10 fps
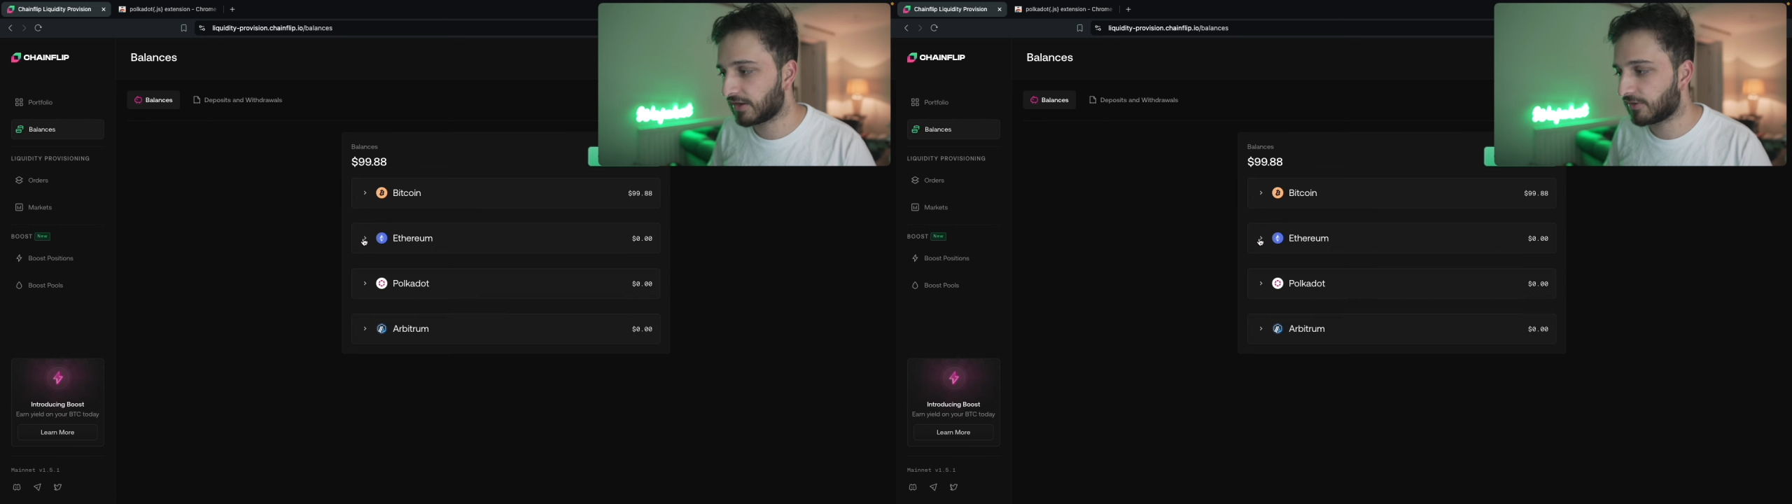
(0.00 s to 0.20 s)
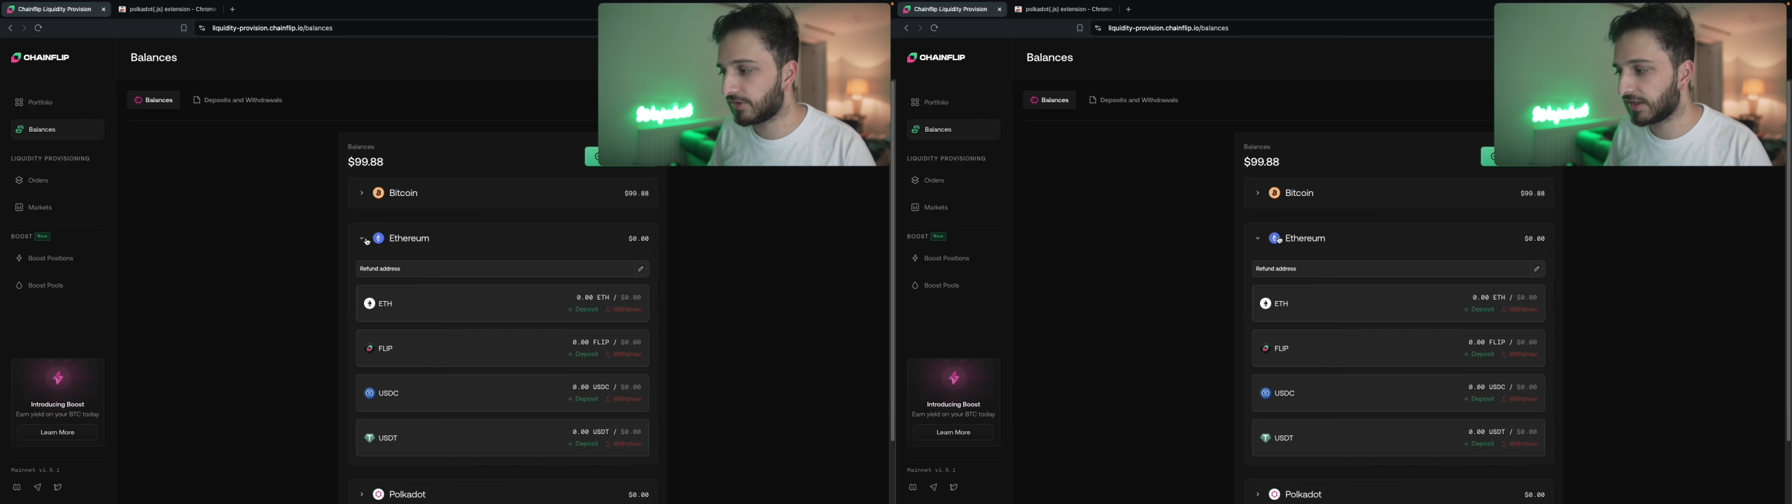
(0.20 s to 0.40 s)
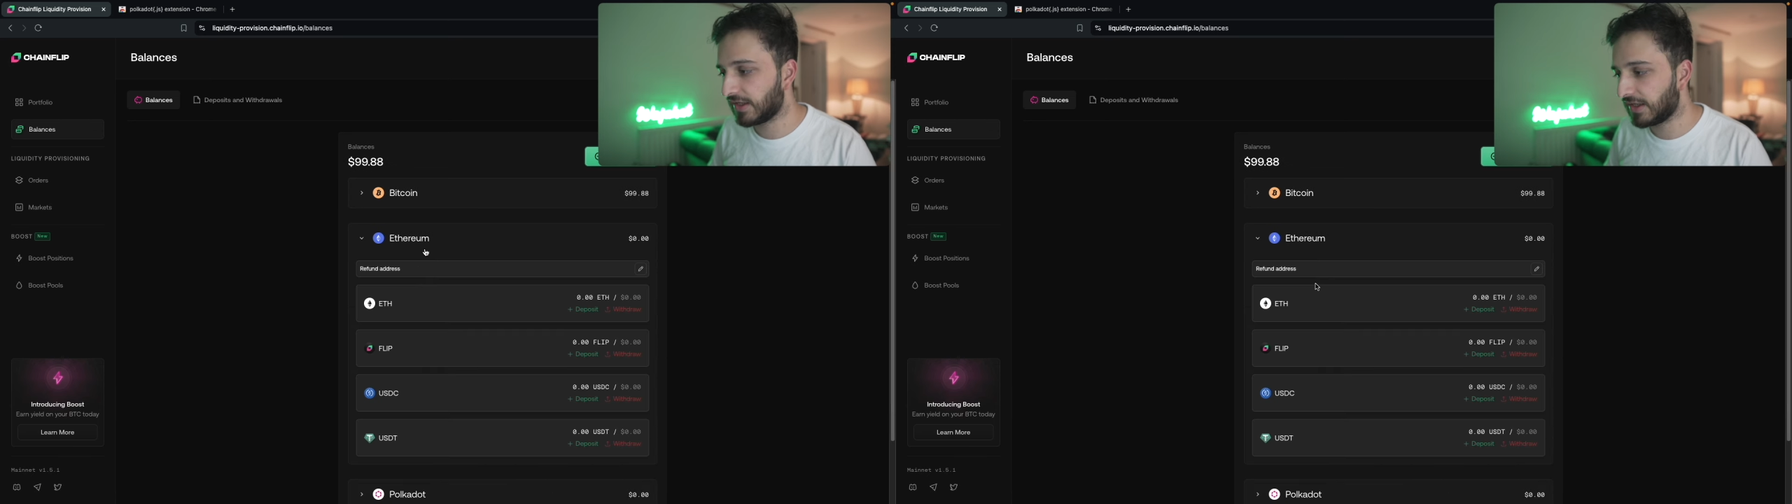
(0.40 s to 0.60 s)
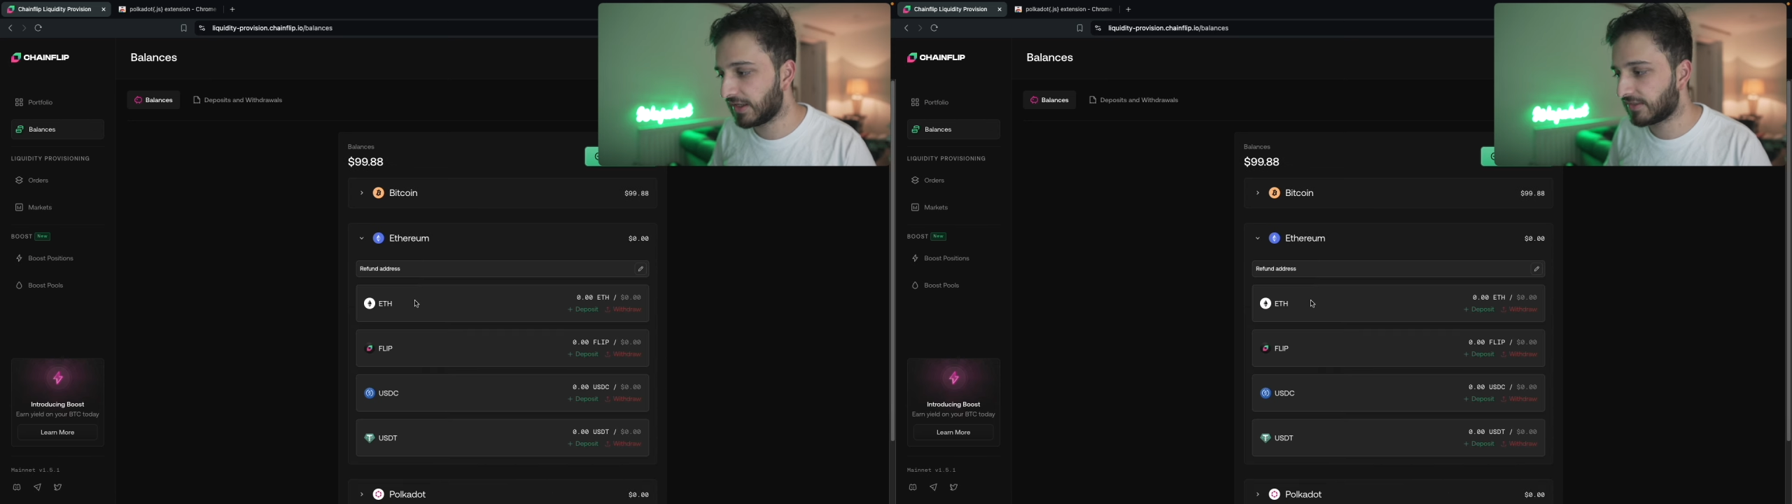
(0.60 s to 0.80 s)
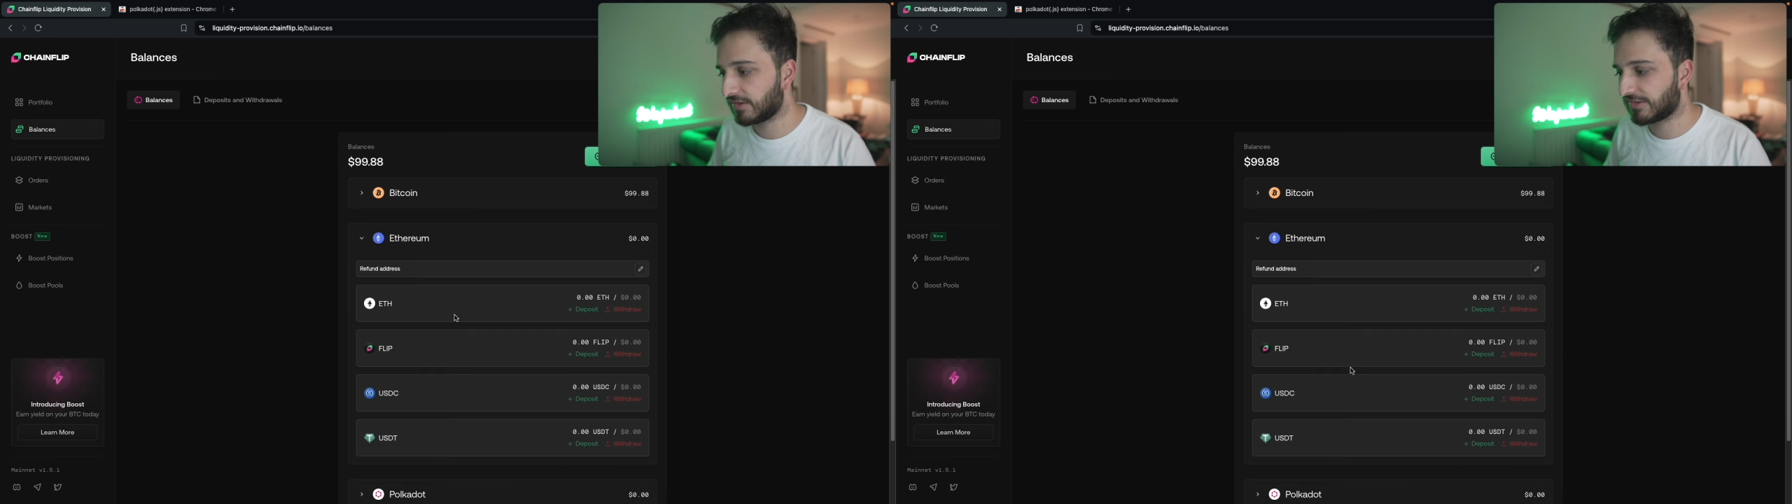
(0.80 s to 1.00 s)
including
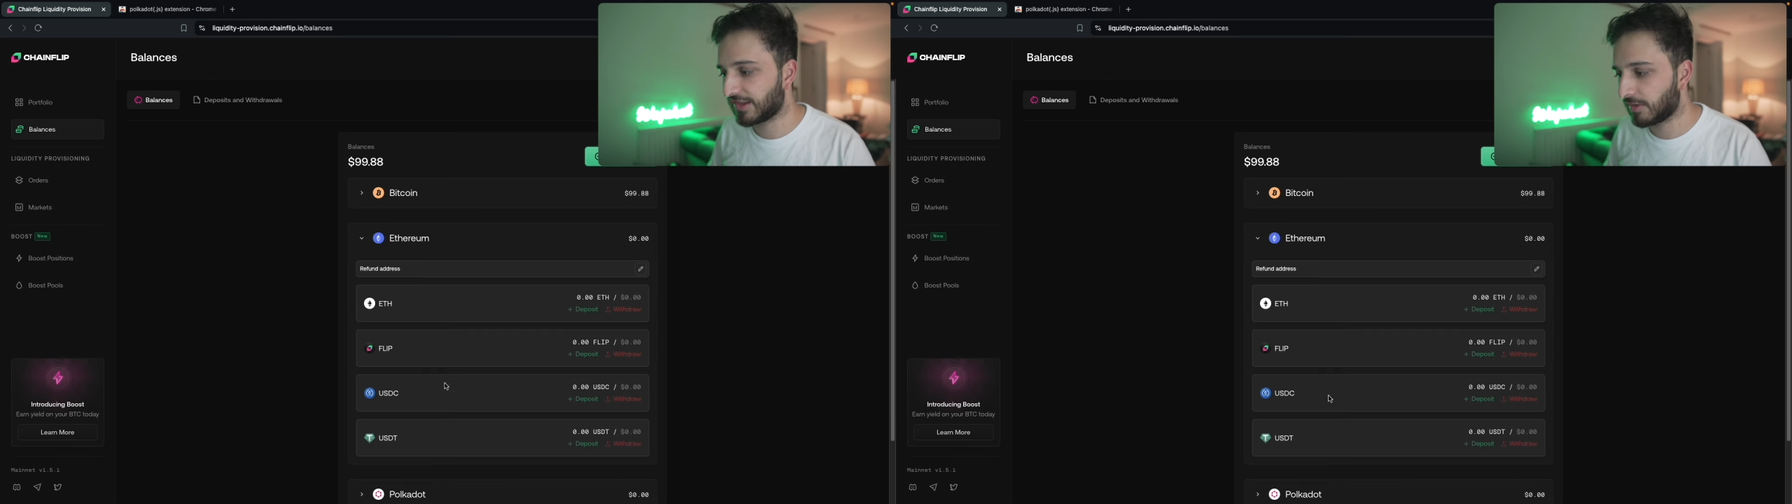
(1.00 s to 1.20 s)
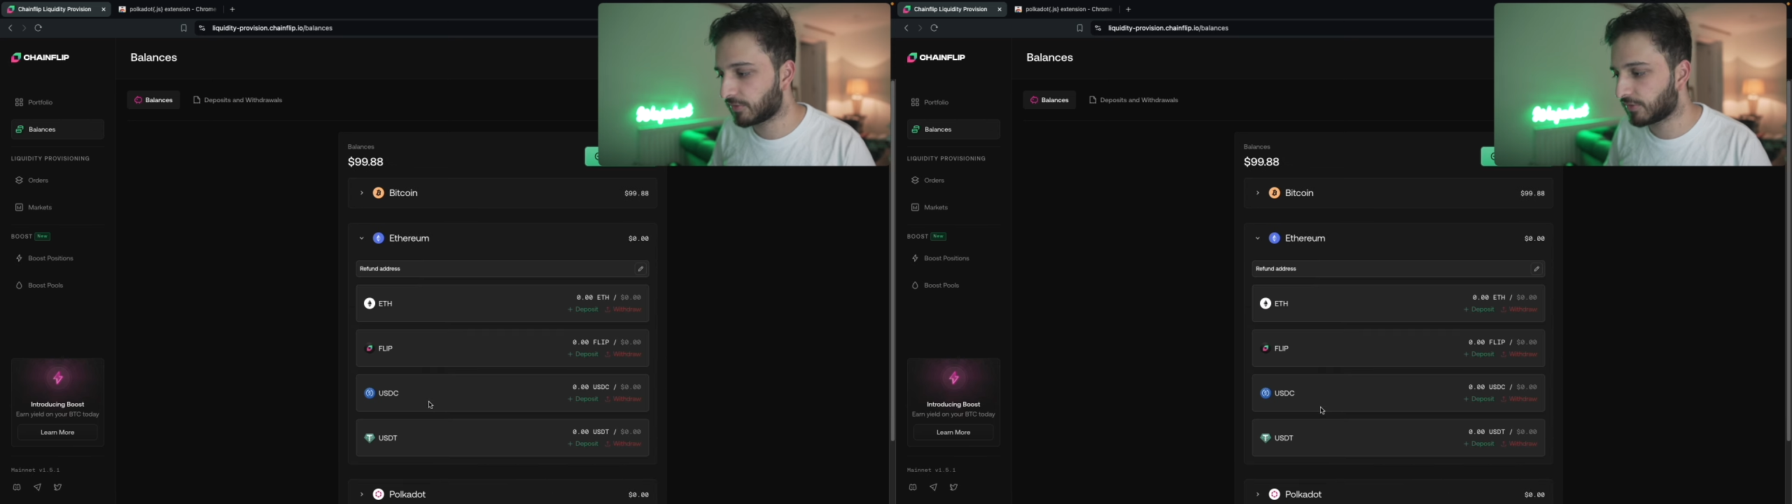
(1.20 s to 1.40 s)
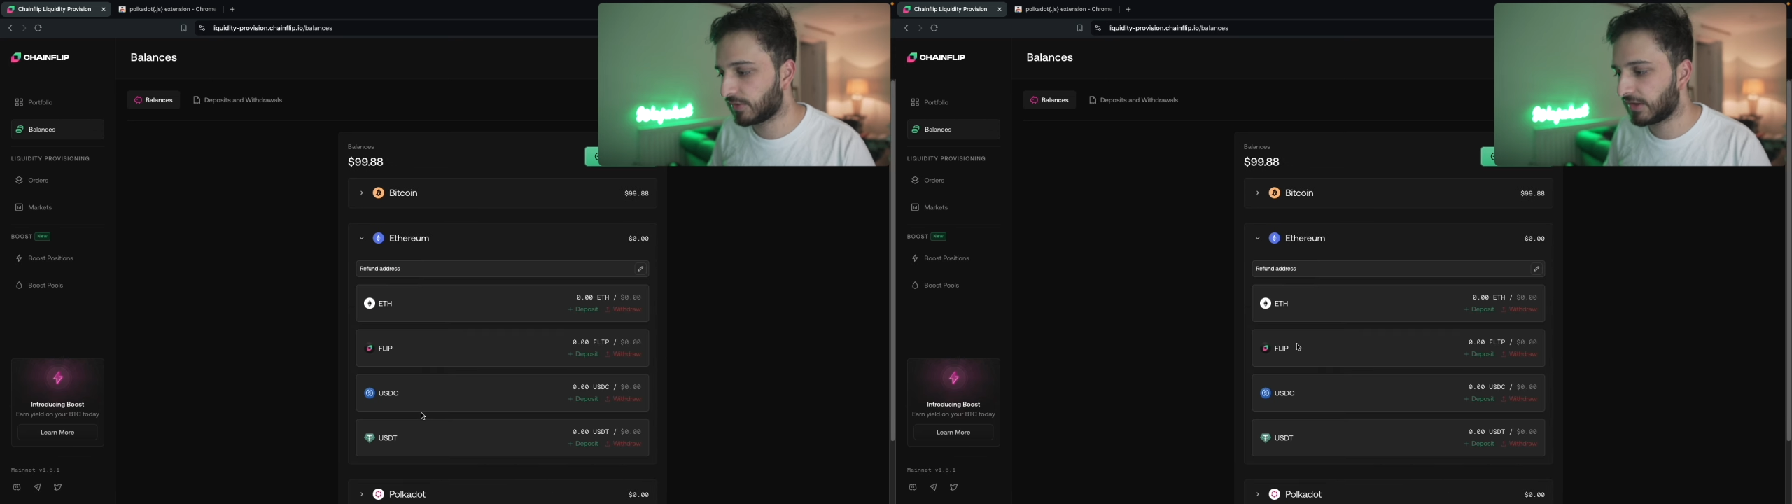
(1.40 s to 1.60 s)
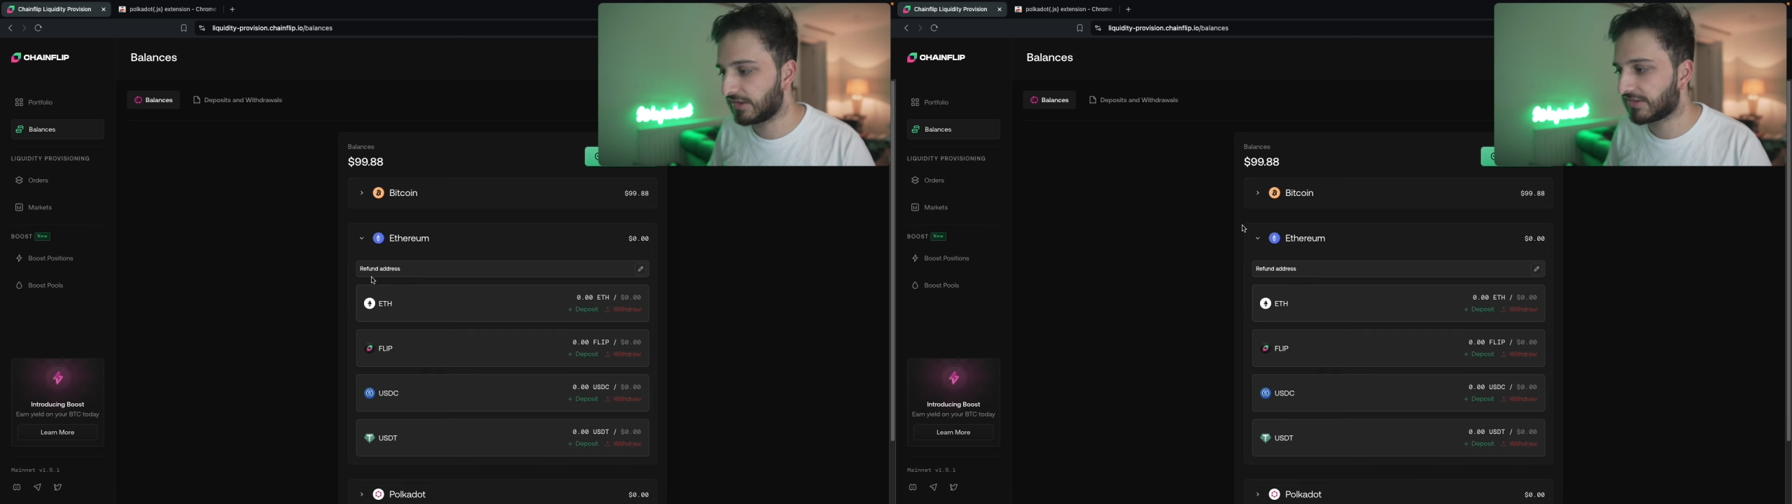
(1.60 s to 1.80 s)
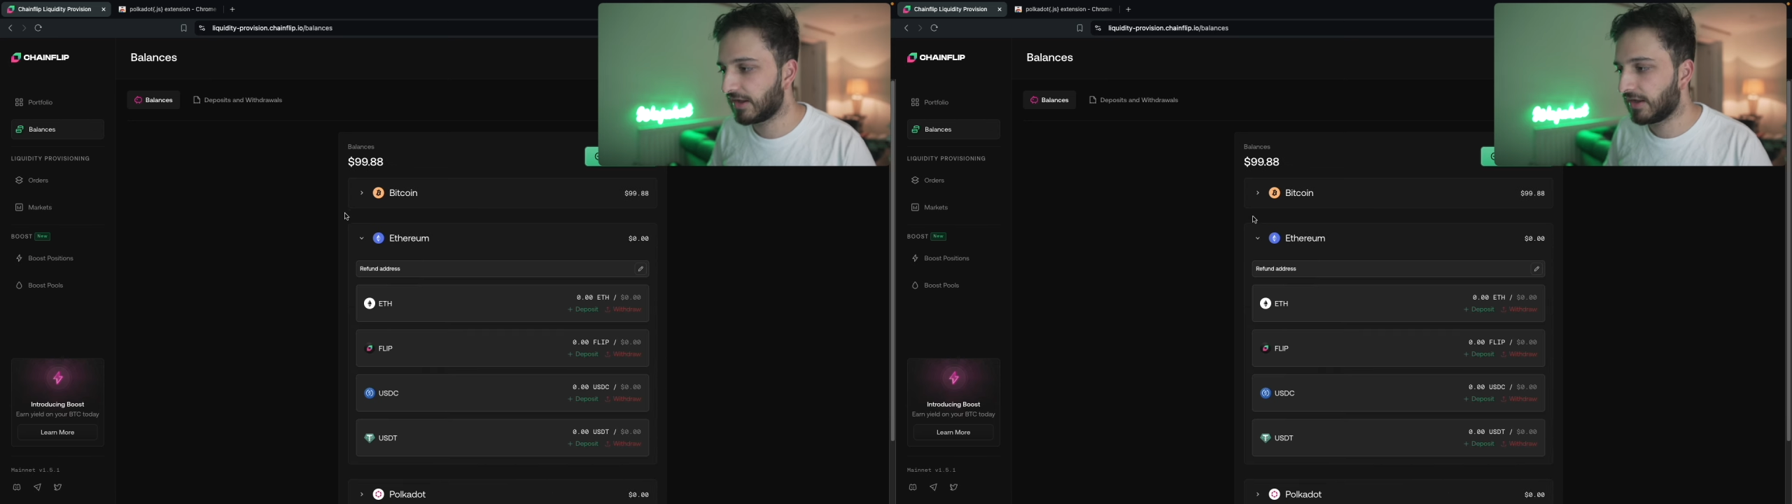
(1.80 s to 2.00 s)
ETH and stable
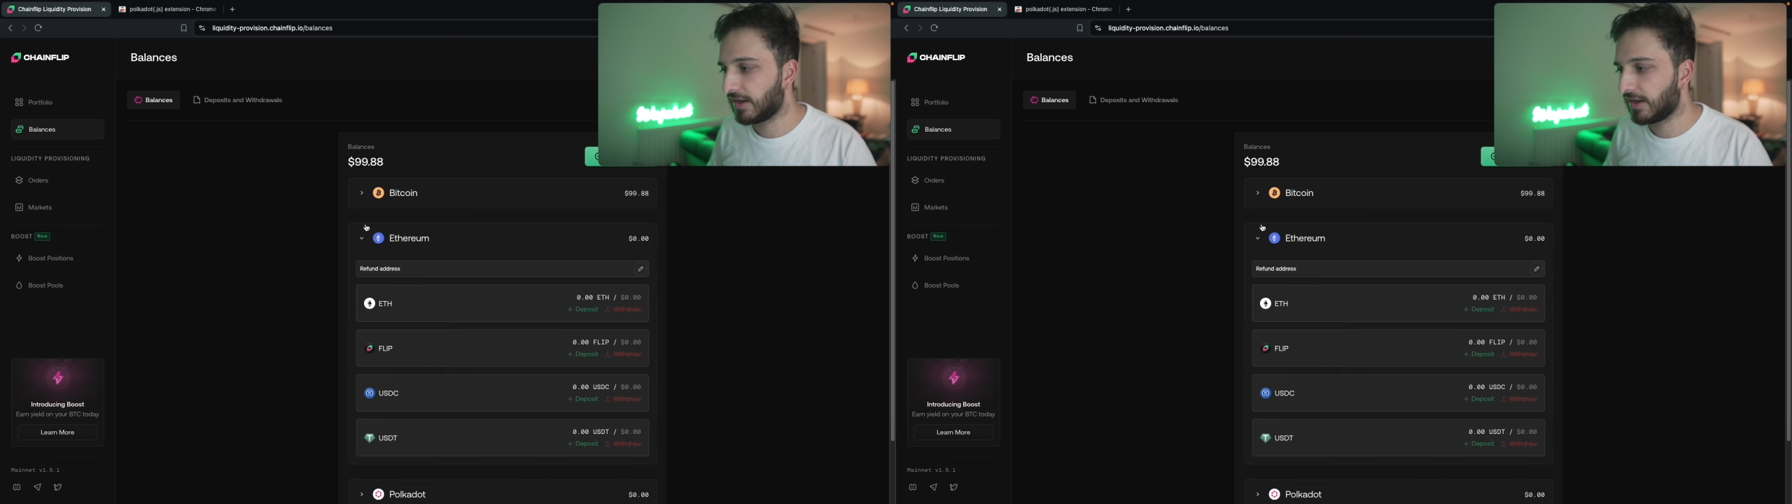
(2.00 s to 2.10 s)
coins.